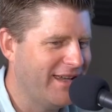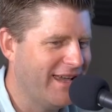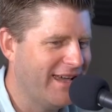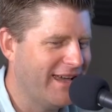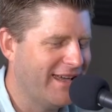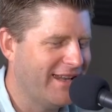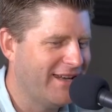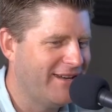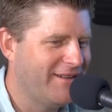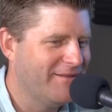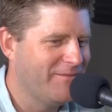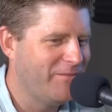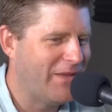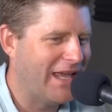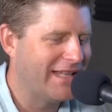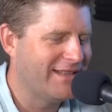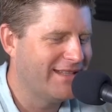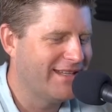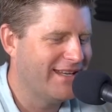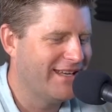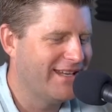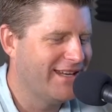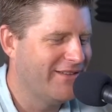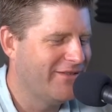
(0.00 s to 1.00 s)
And at
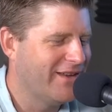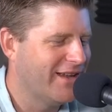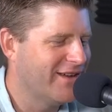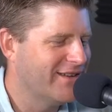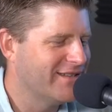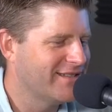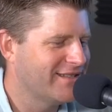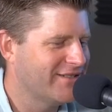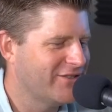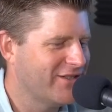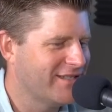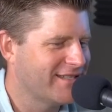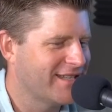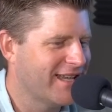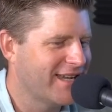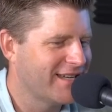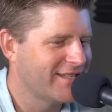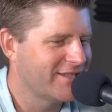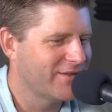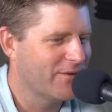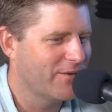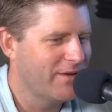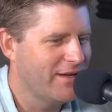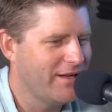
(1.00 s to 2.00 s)
the end of it, I was, she's like,
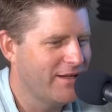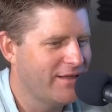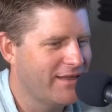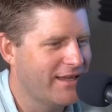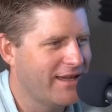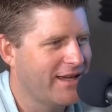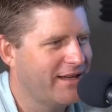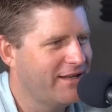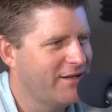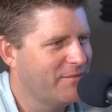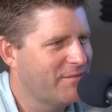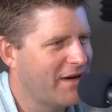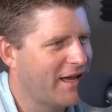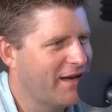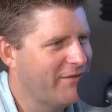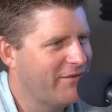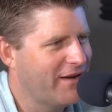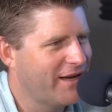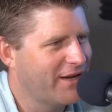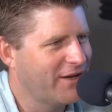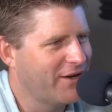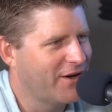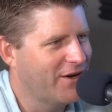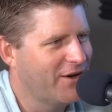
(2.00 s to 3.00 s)
so what do you think? Do you mind if
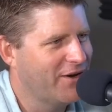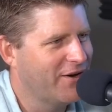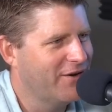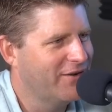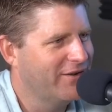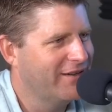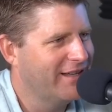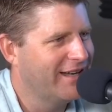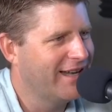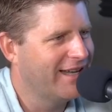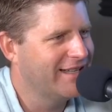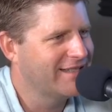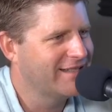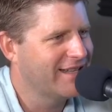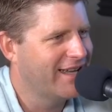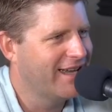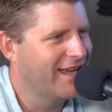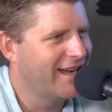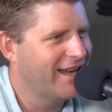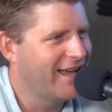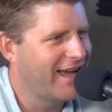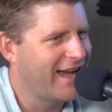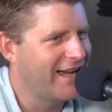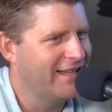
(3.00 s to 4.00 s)
I go? And I
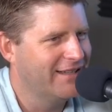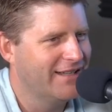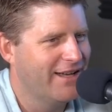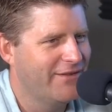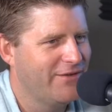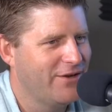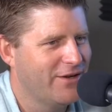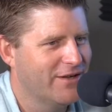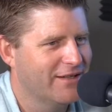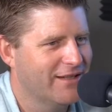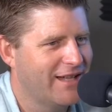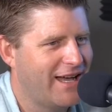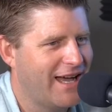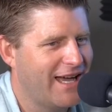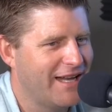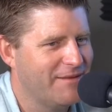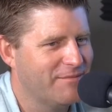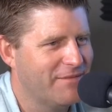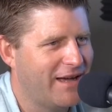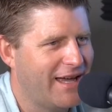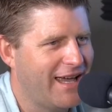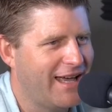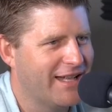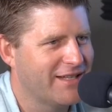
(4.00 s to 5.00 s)
said, I love you a lot.
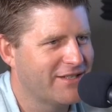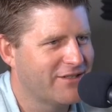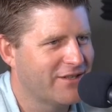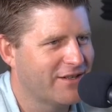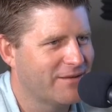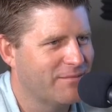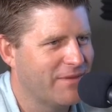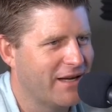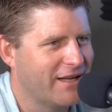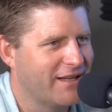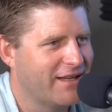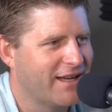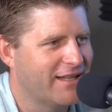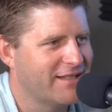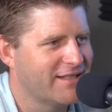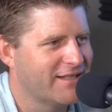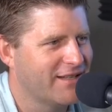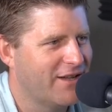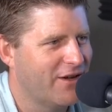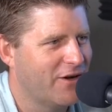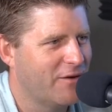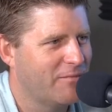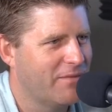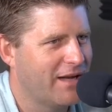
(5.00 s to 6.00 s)
My answer, my gut's
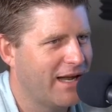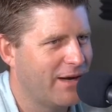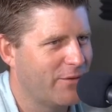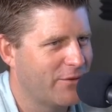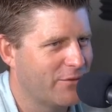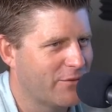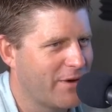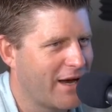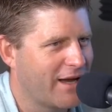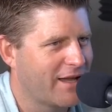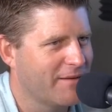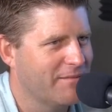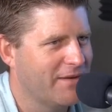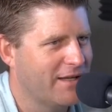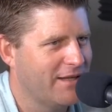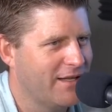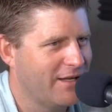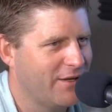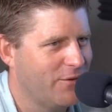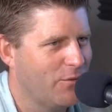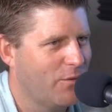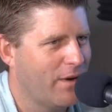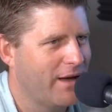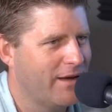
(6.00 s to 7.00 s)
no, but I would recommend
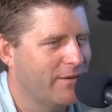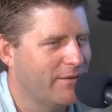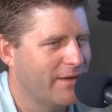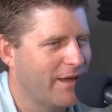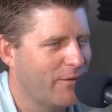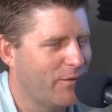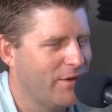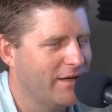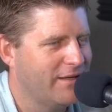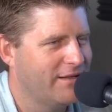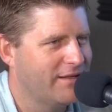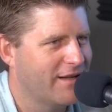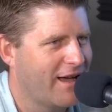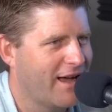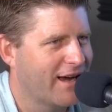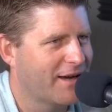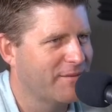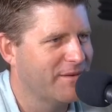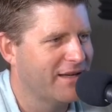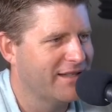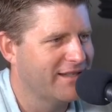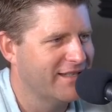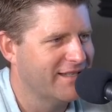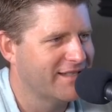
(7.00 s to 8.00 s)
that you wait, that we talk
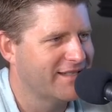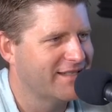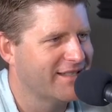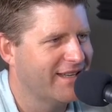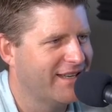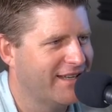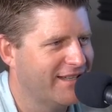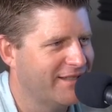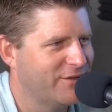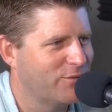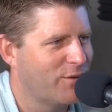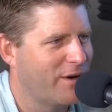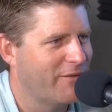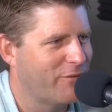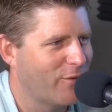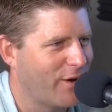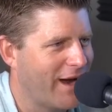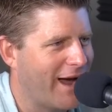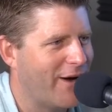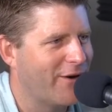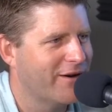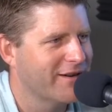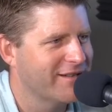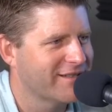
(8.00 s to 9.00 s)
about this in
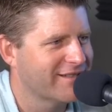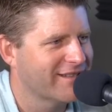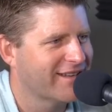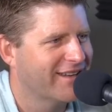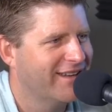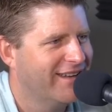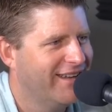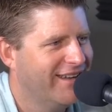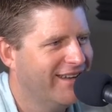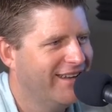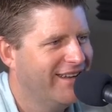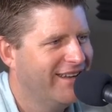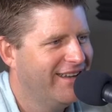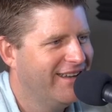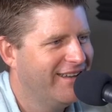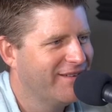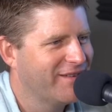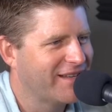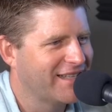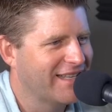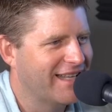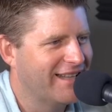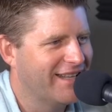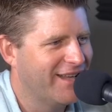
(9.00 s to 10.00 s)
twenty-four hours
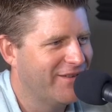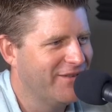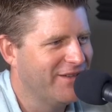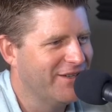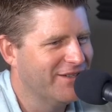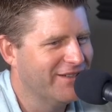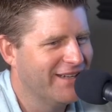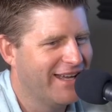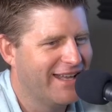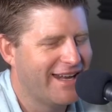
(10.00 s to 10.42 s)
because I love you.